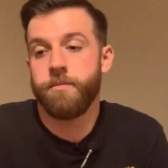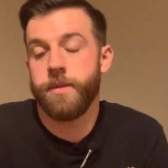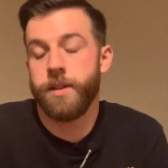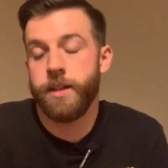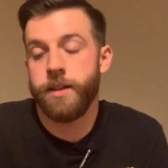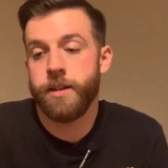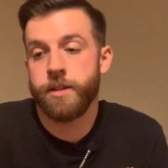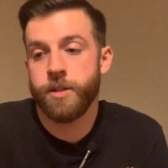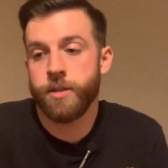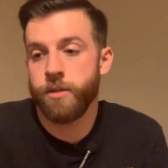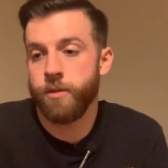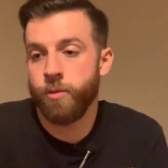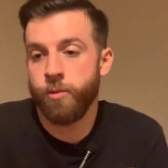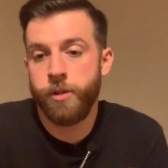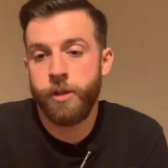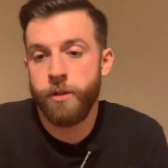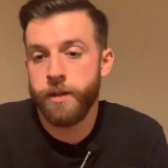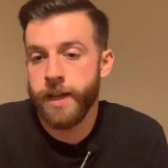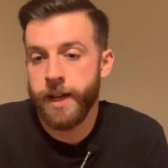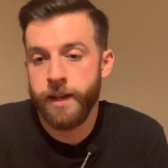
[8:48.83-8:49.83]
And that's all
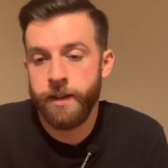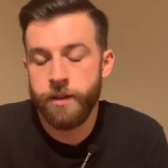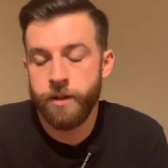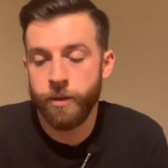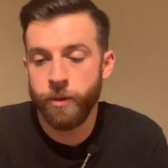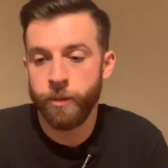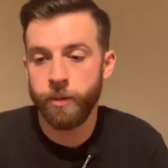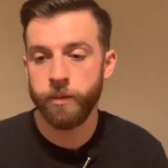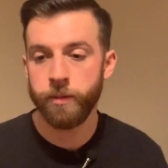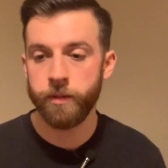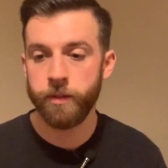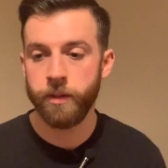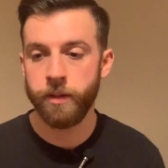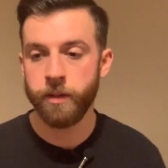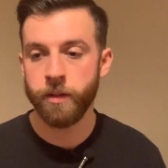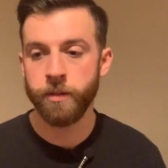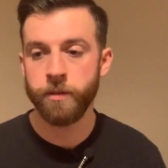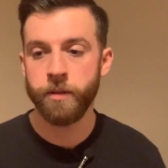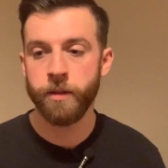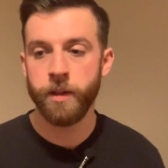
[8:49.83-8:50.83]
you can do, you
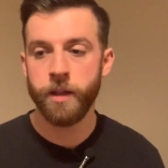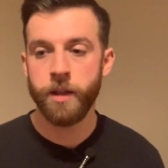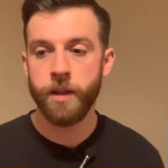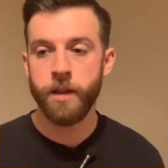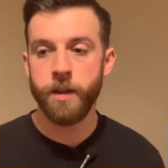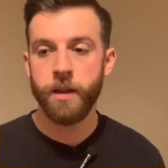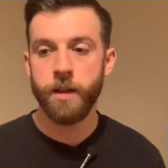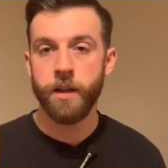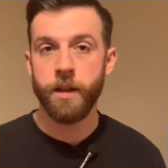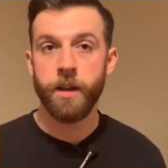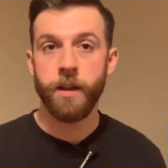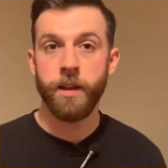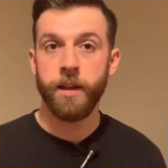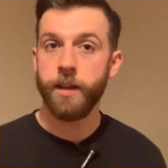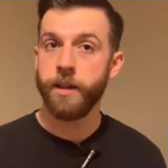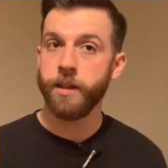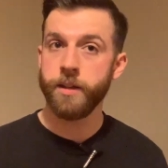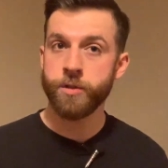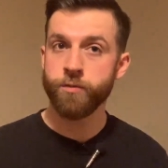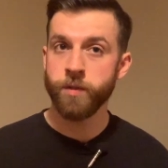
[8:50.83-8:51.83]
know.
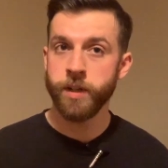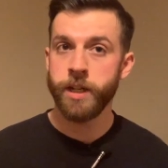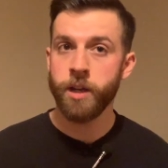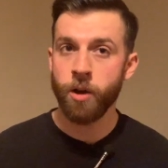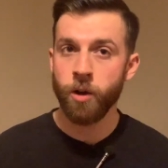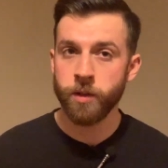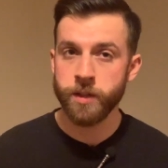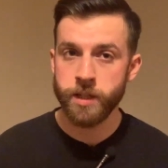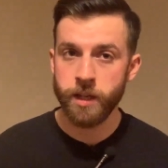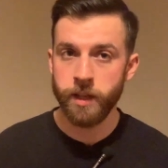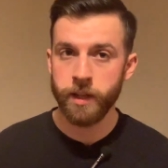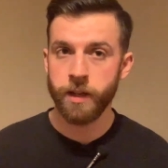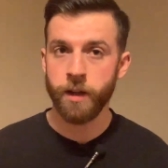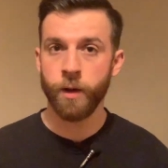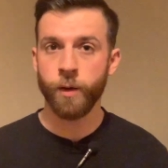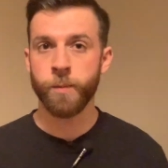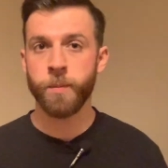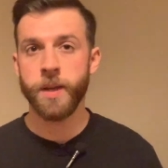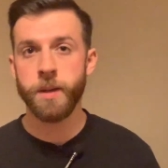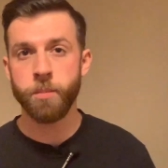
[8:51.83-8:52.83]
It's really hard to let go
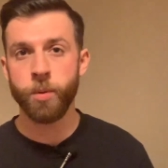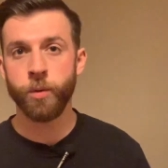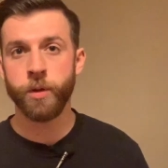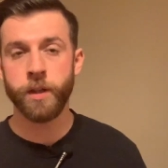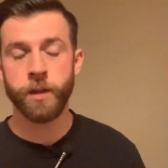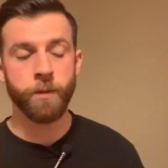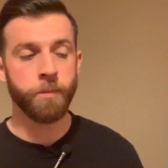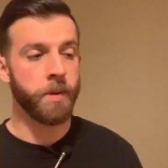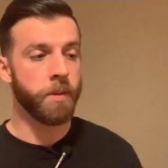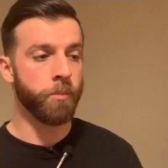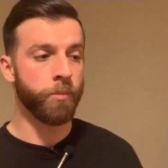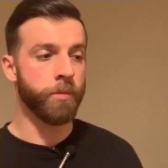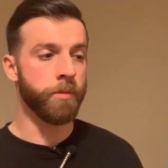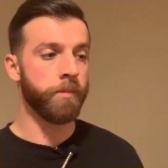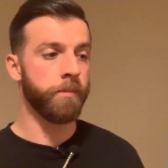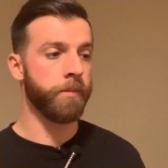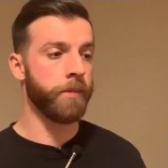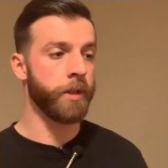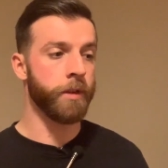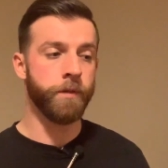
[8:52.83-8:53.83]
of people that you've been,
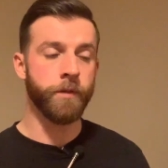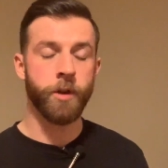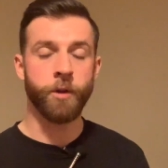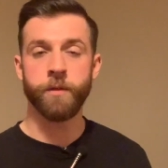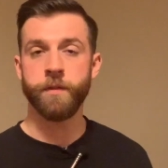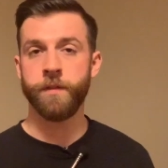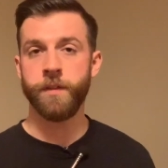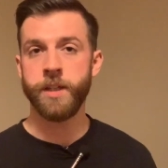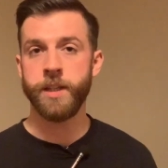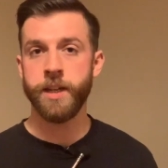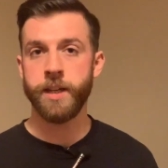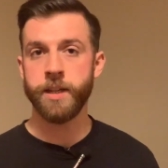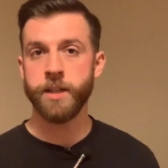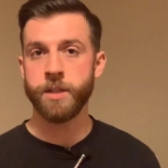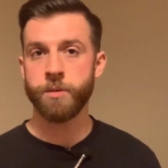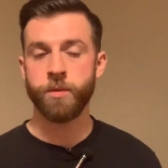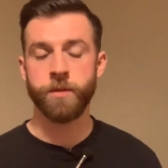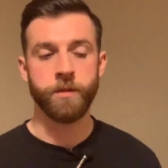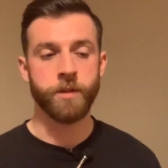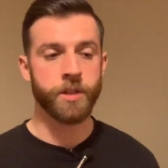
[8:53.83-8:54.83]
you've known for
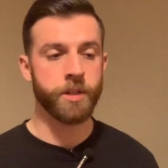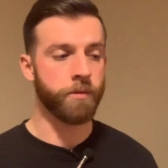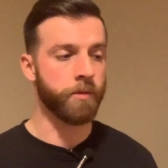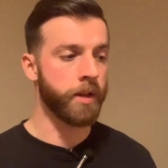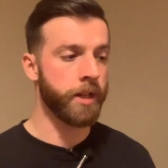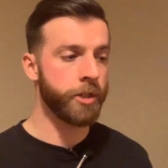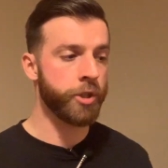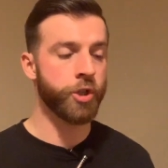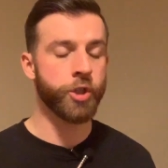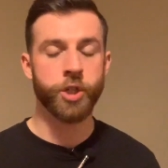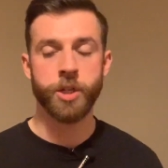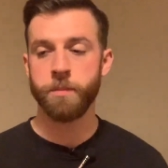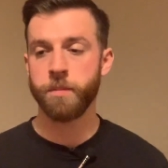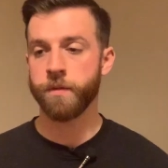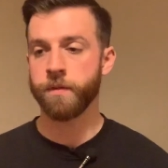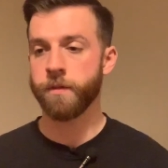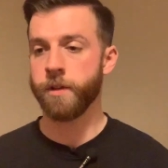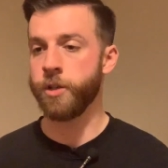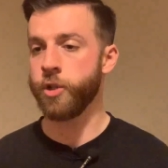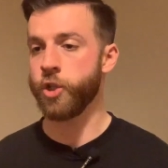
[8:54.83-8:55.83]
years, whether it's a relationship, a
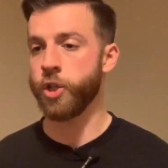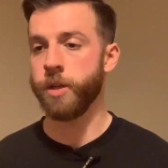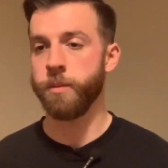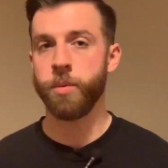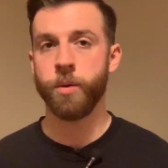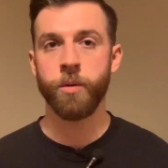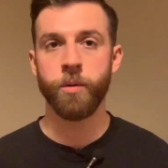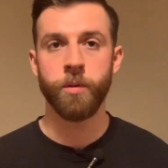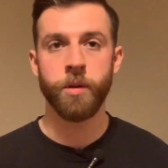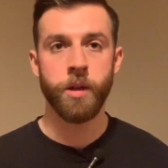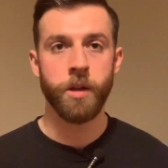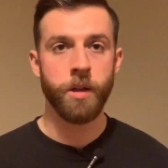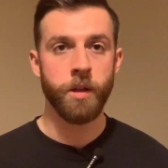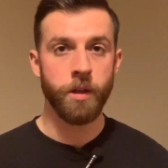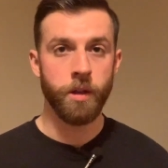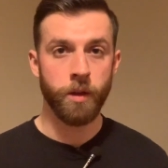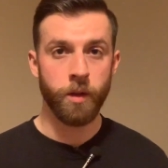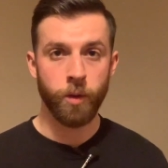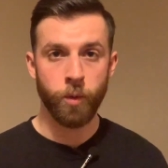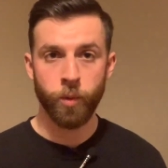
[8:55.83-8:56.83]
friendship, or,
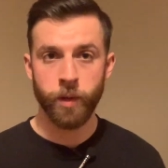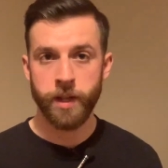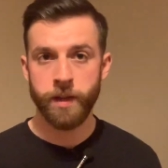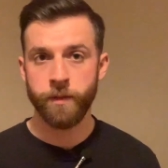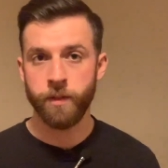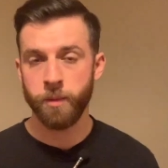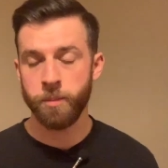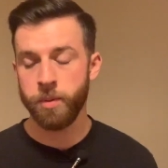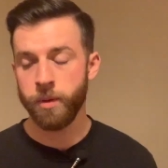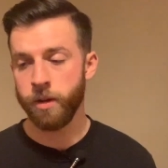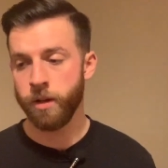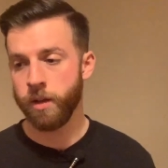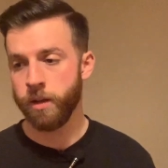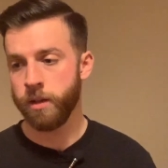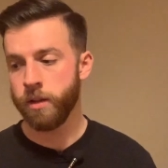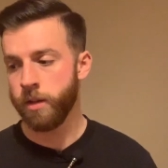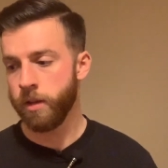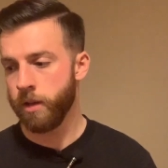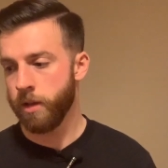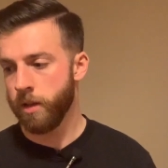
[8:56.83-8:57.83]
or whatever. But
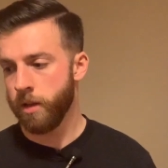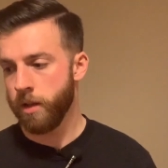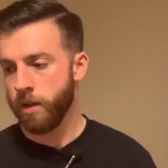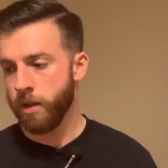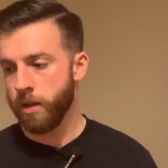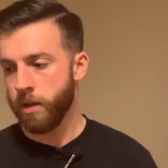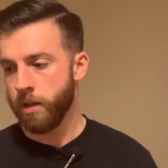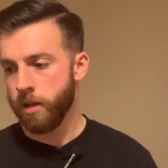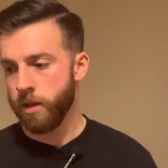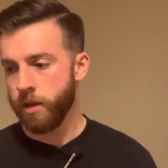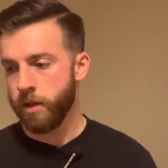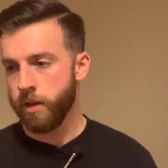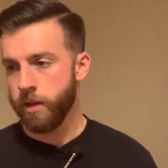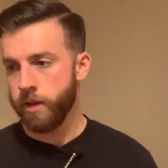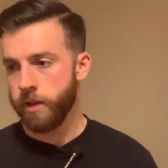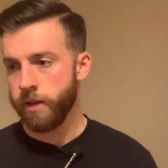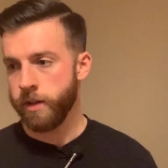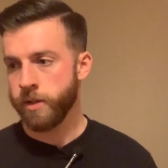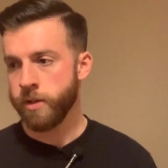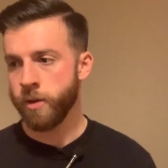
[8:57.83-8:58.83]

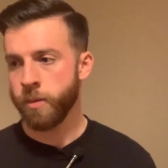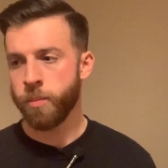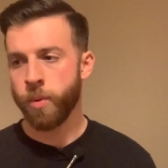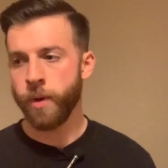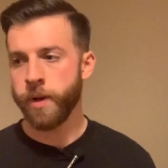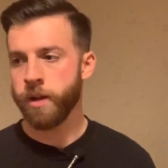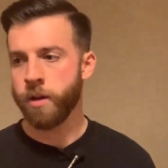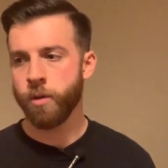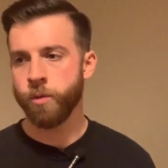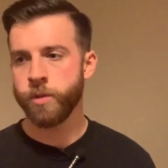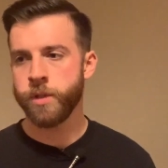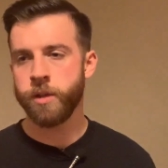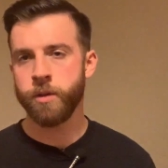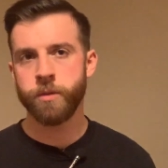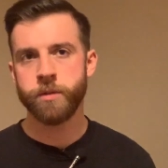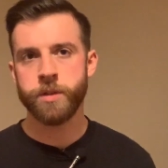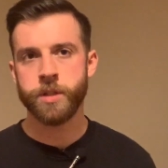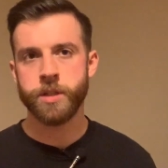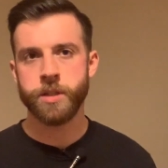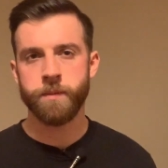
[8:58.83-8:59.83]
there's no point holding on
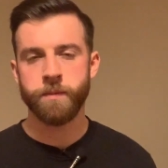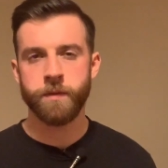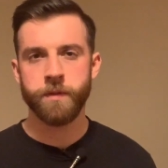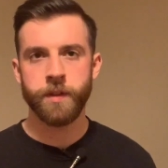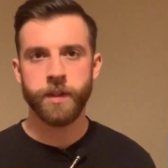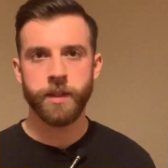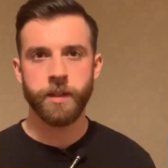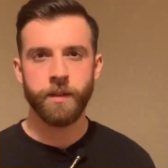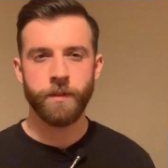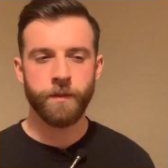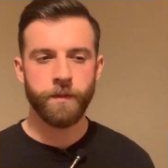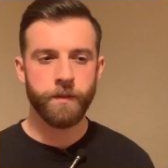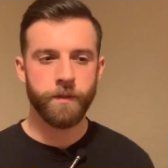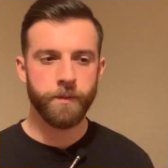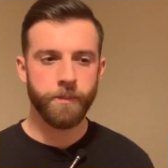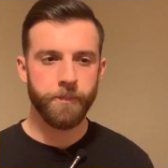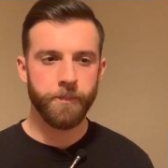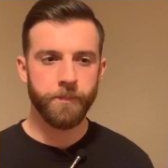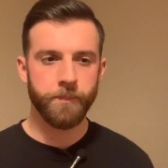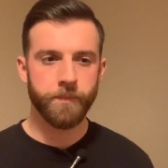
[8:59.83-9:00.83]
to something if
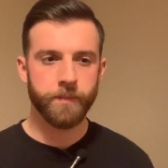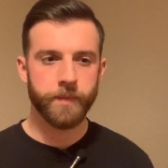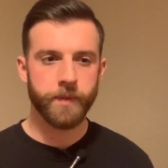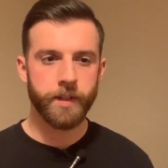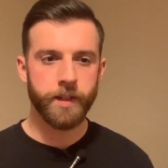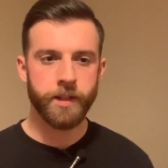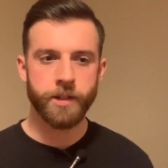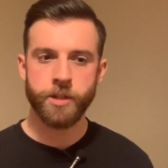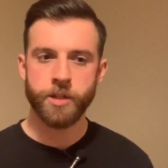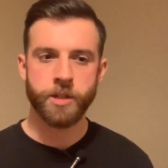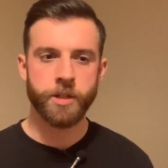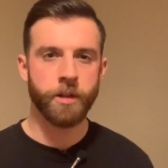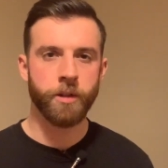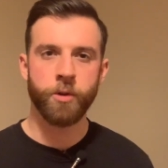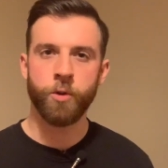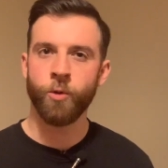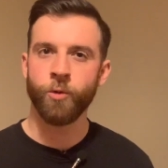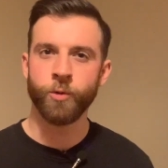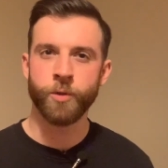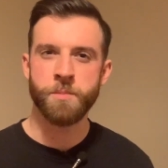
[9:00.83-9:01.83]
it's just going to
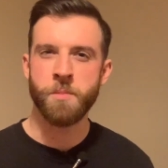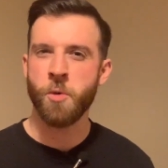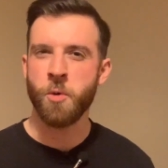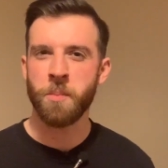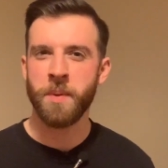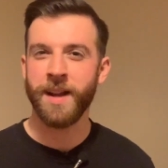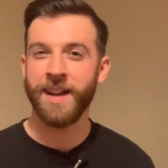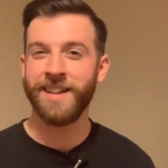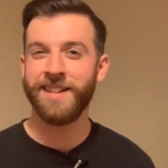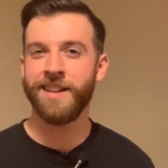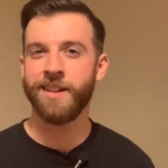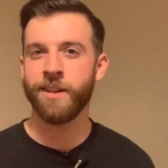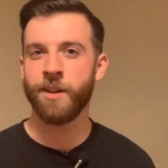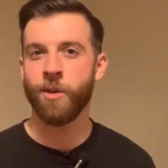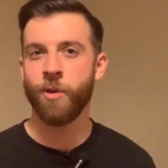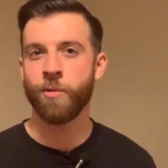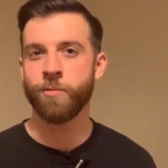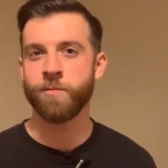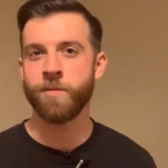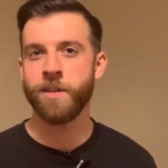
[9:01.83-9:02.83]
cause more pain in the
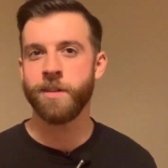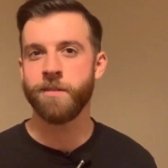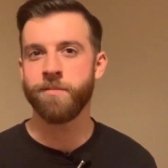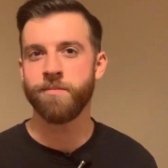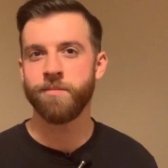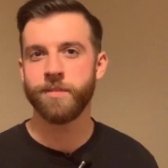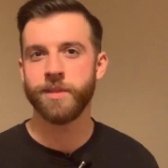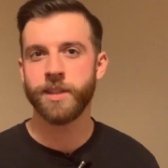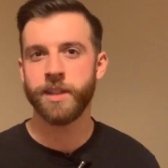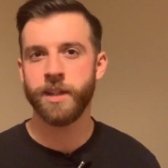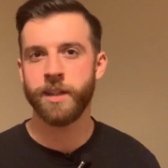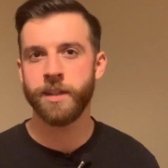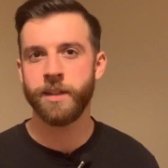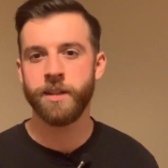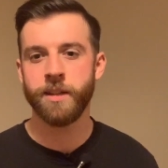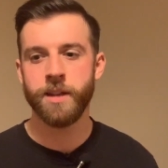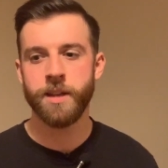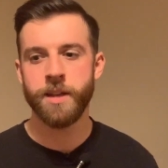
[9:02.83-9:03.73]
long run, okay?